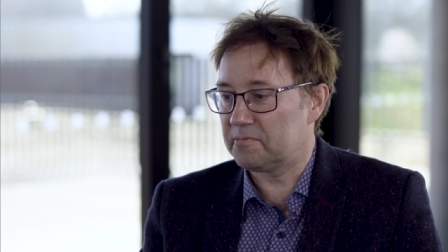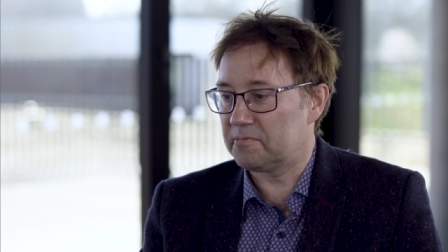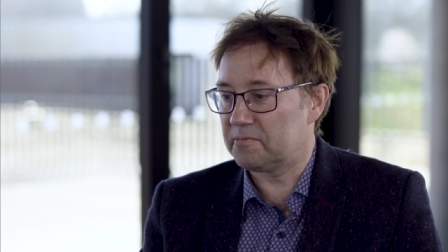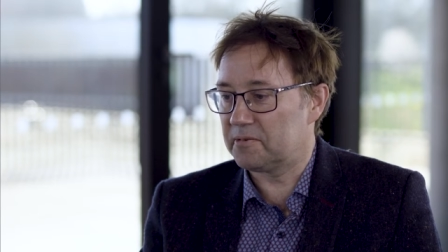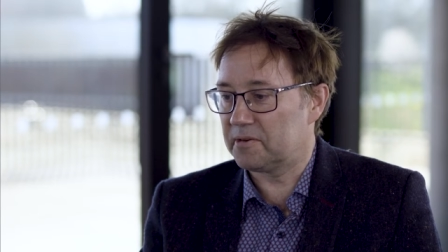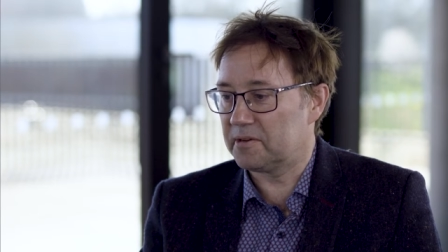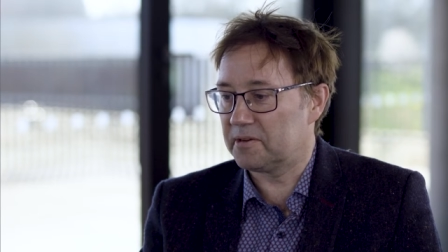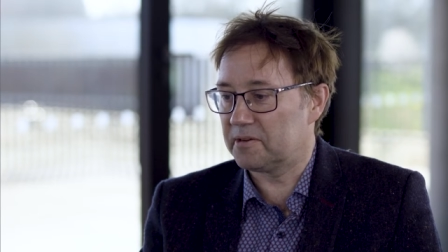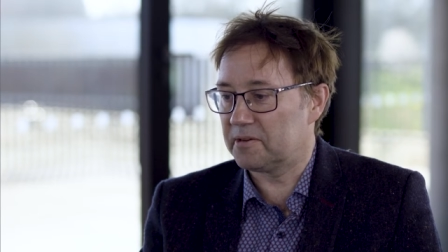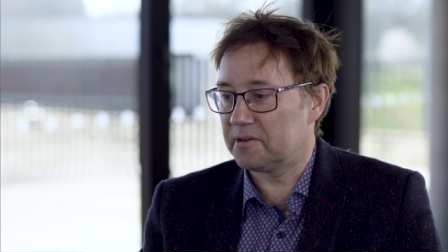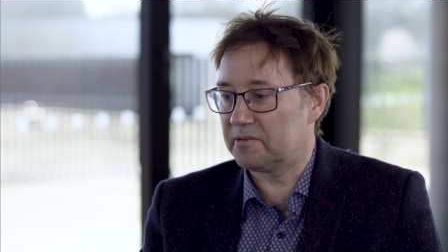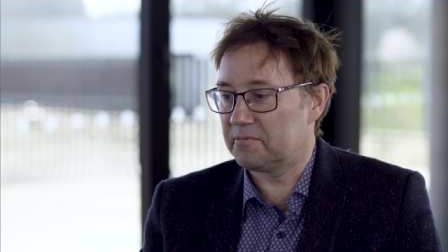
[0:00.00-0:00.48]

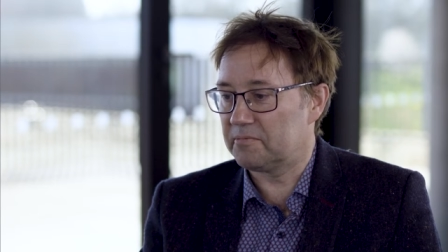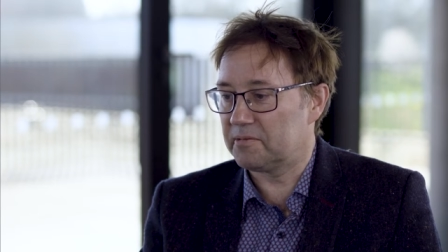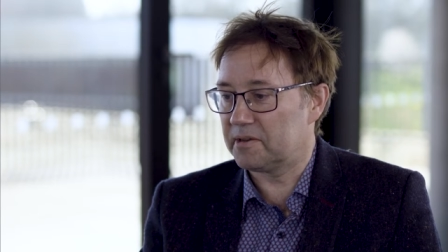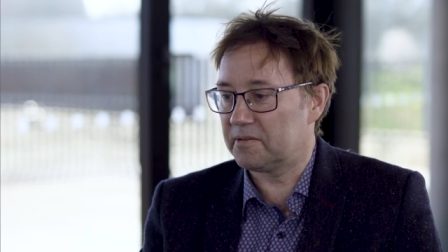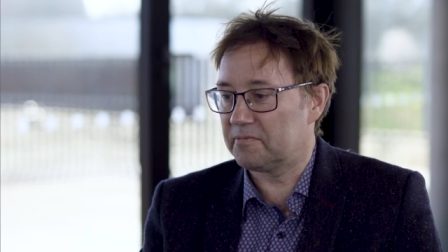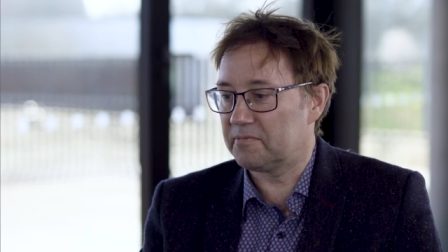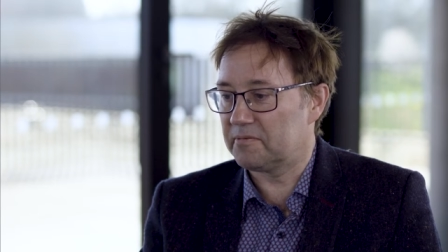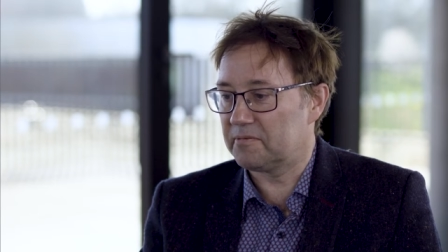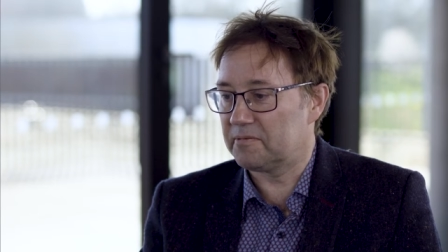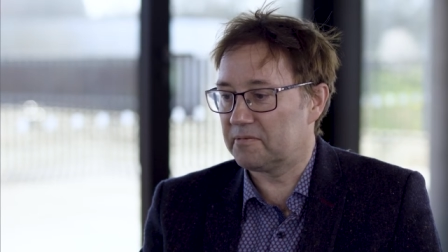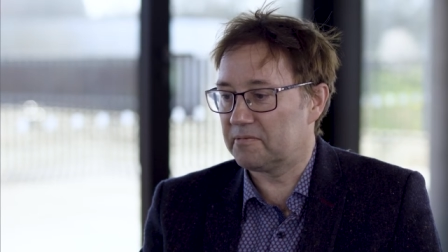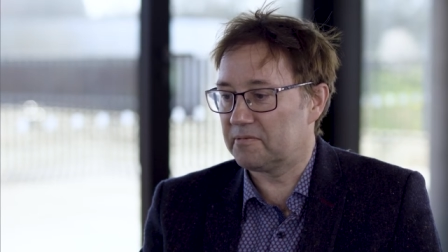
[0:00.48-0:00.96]
we
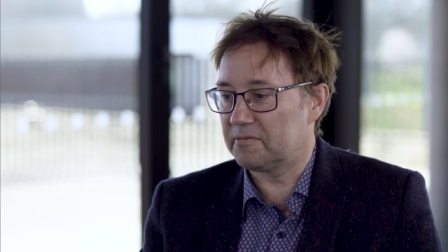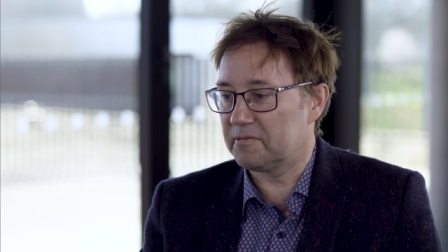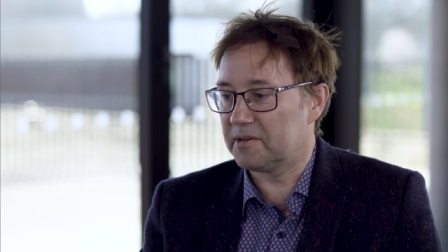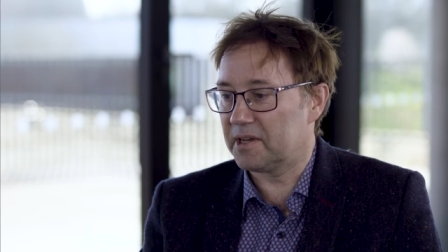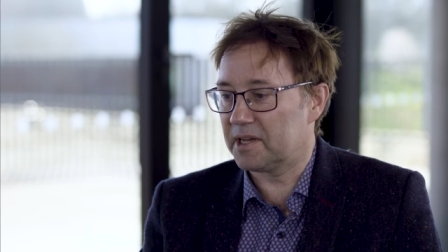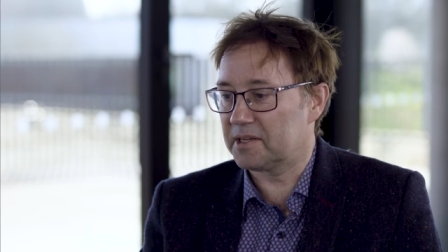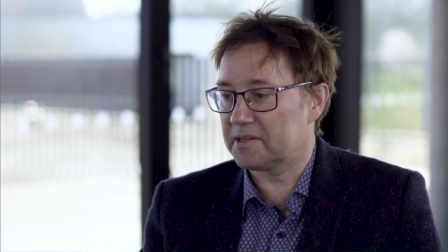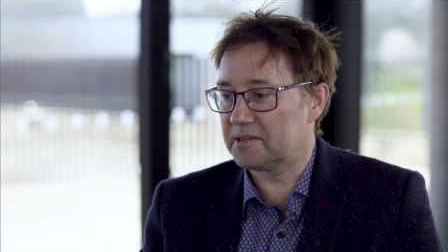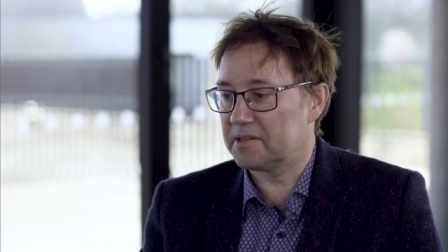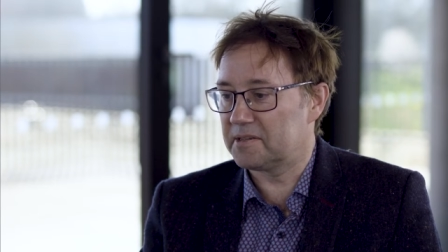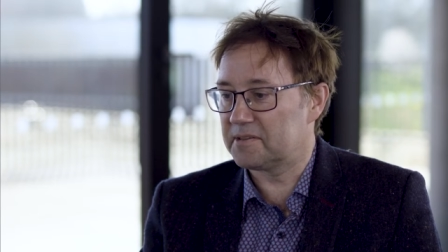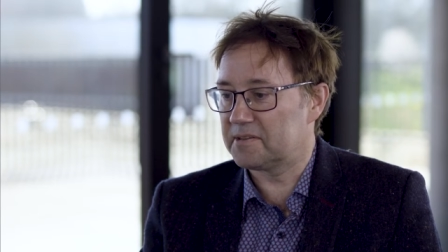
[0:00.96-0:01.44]
have
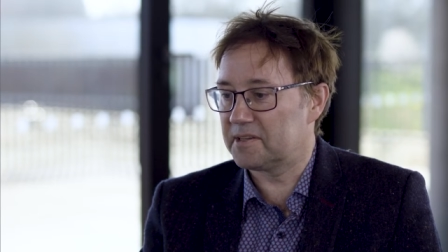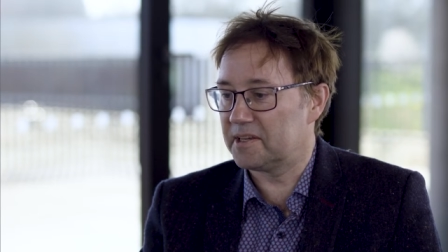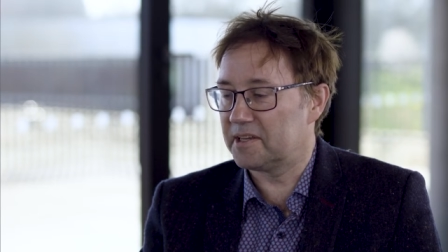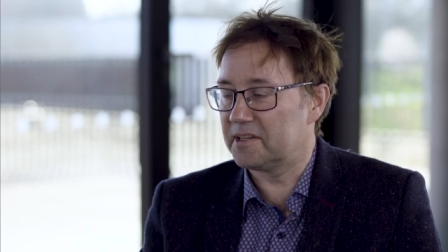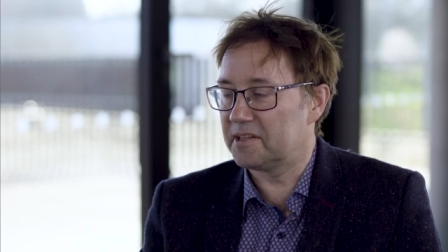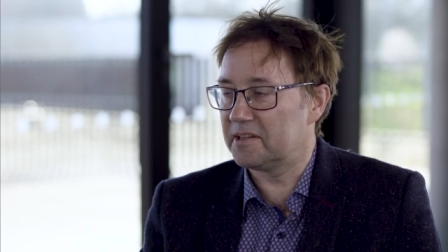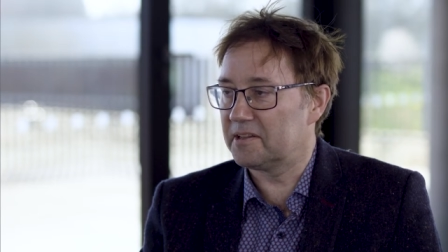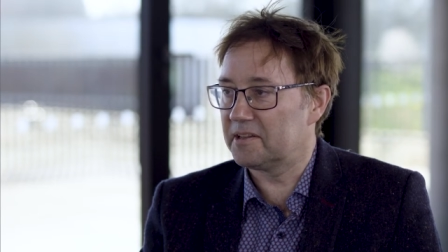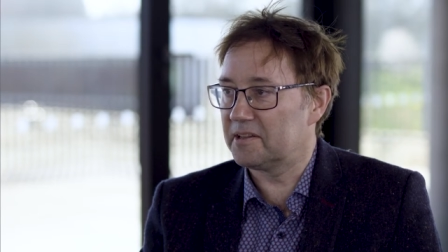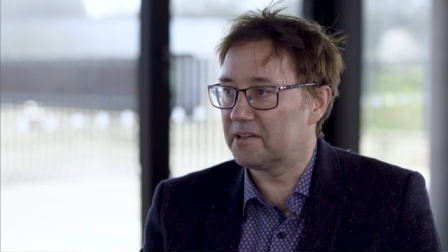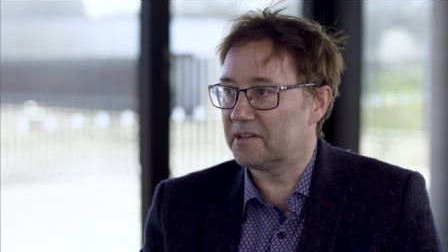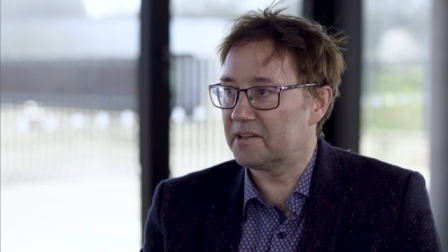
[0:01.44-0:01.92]
actually
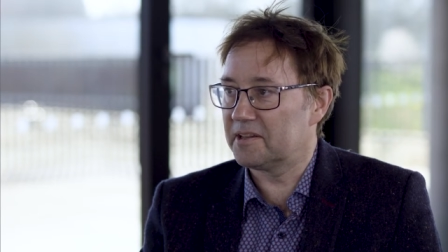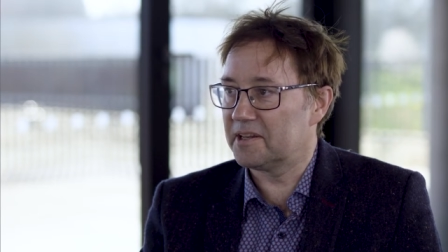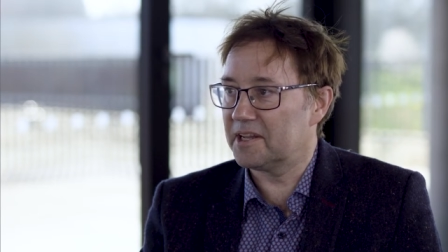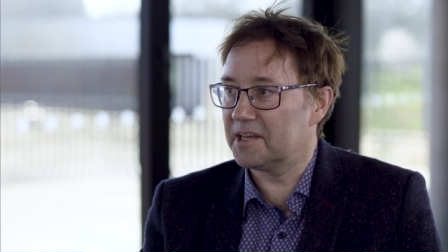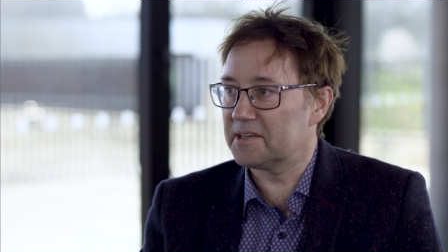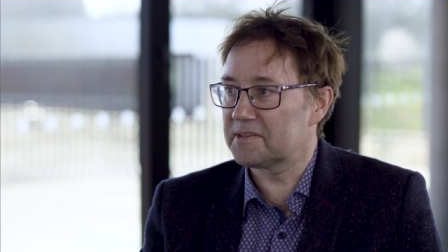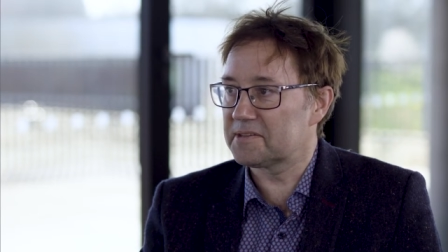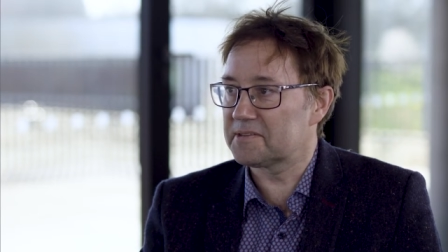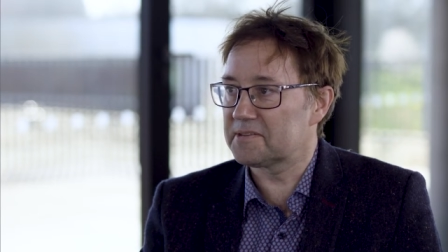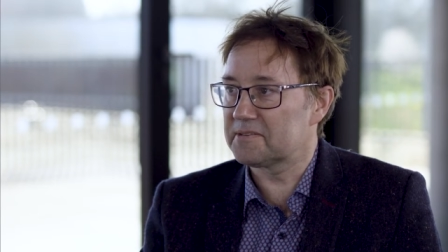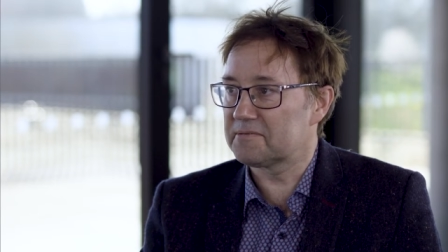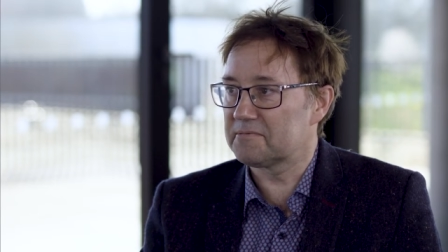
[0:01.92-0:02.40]
seen
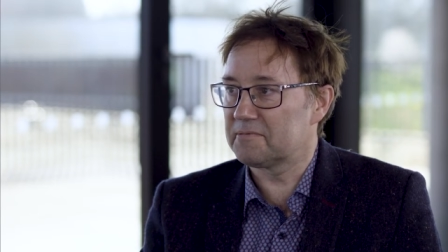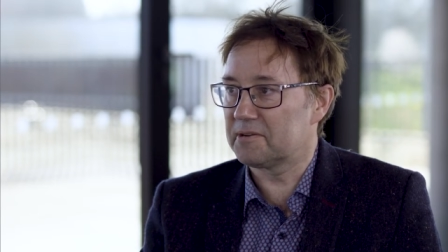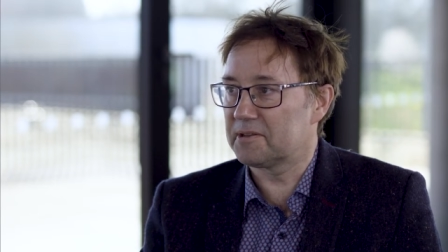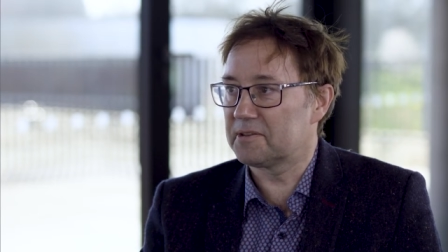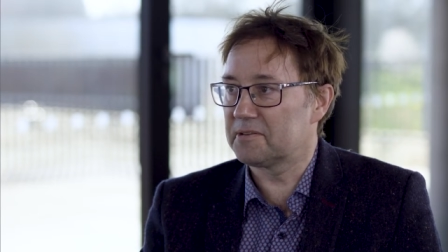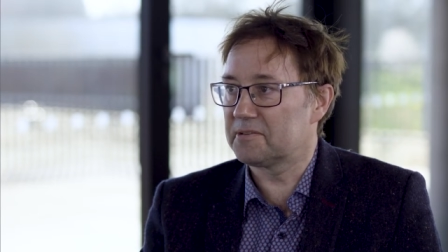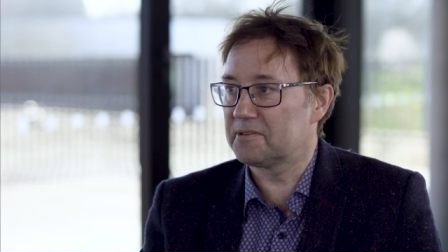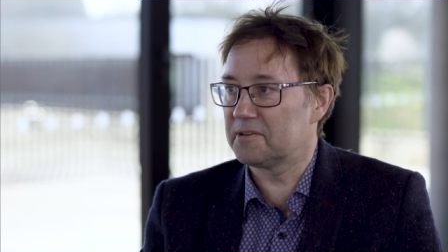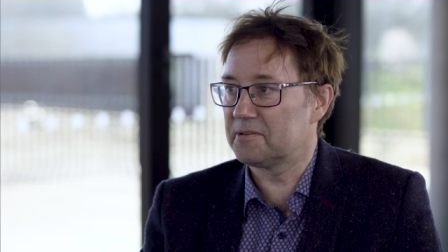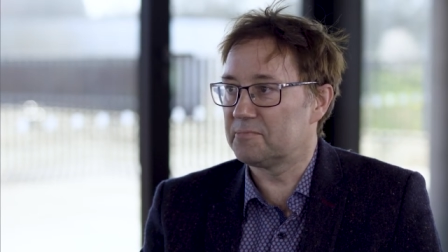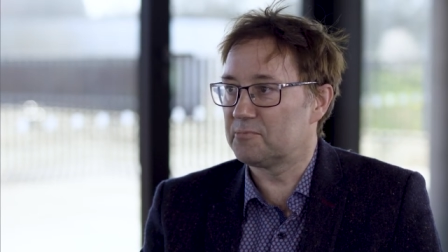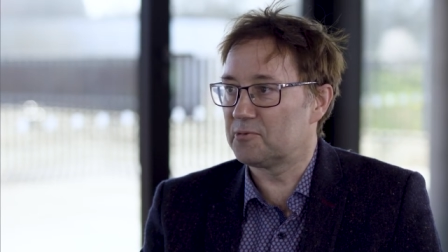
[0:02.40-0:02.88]
less
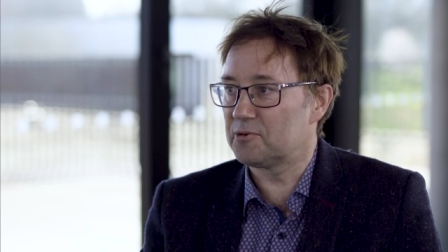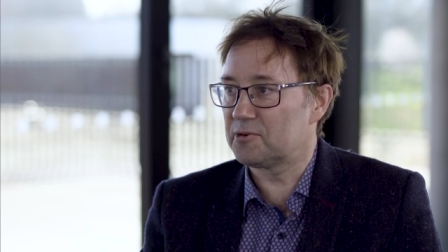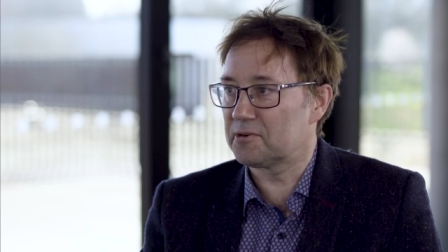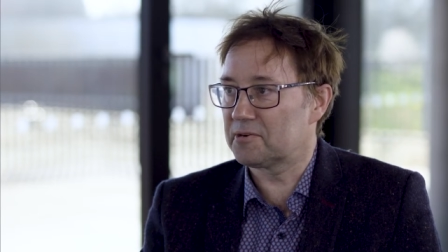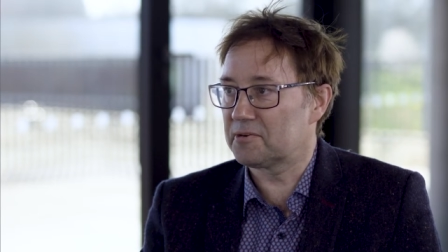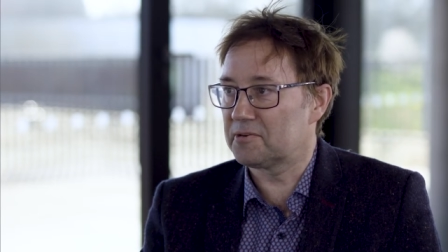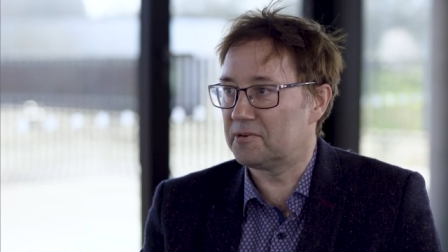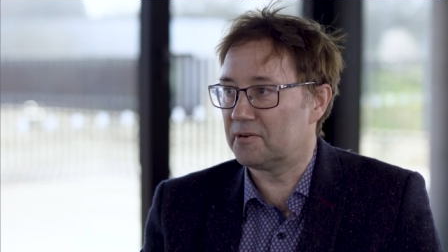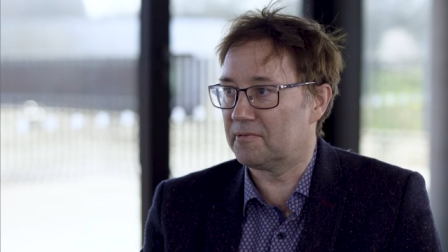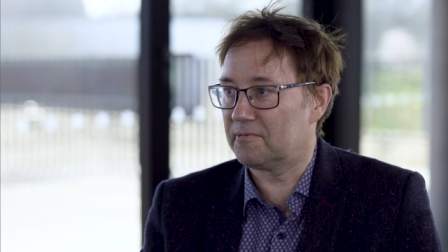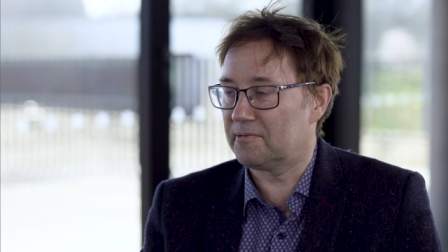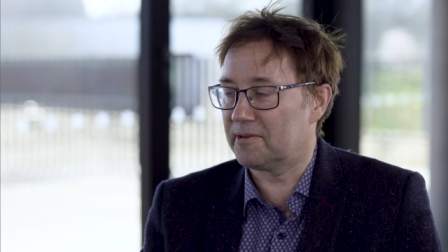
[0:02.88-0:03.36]
rather than more
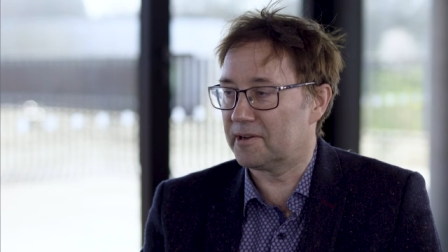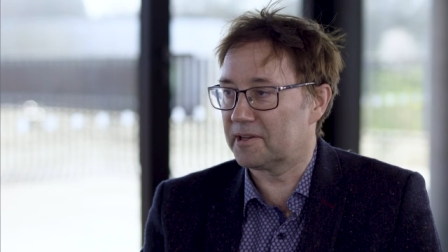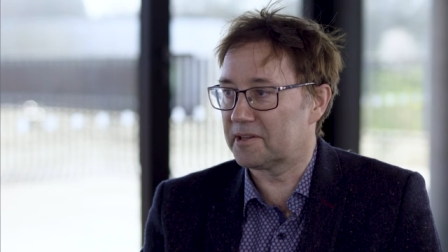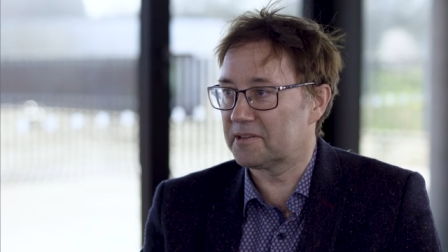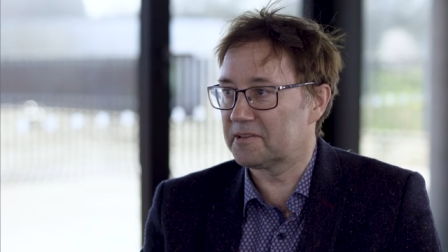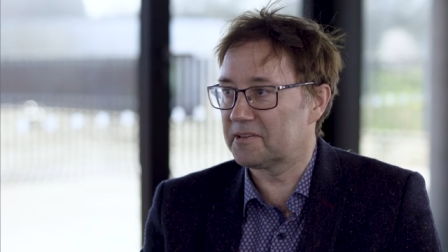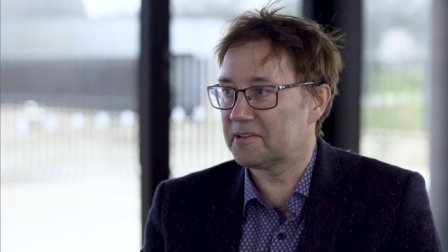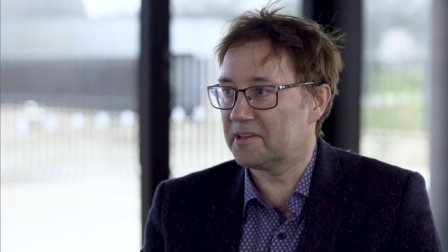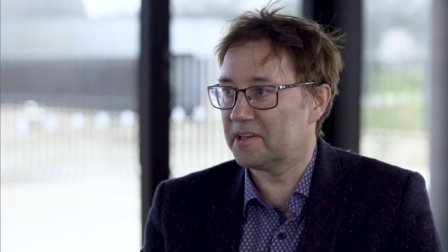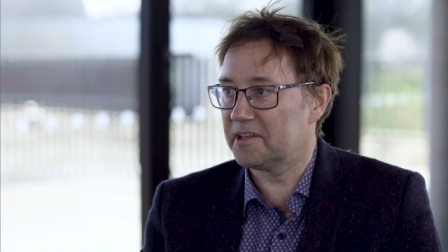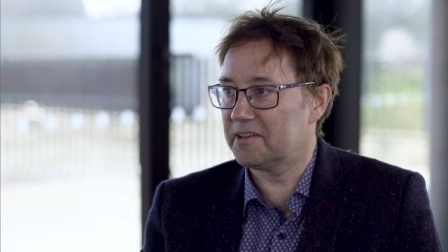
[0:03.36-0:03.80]
conflict.